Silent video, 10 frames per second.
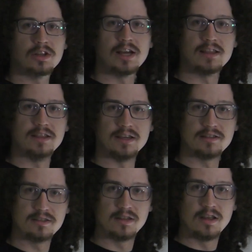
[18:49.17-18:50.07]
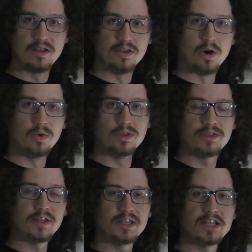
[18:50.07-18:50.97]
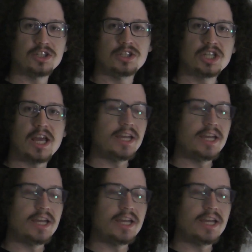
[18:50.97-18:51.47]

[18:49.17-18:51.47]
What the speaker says: of that rambling to say, right, when you're